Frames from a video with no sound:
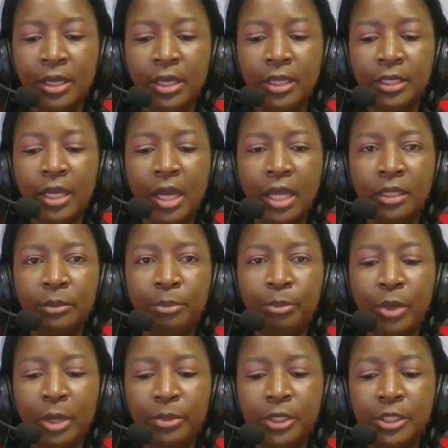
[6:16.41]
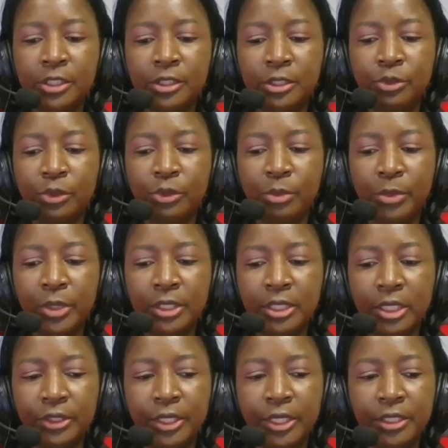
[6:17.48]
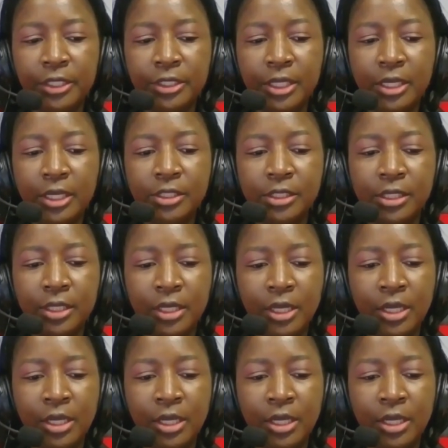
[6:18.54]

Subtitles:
and unpublished documentary heritage,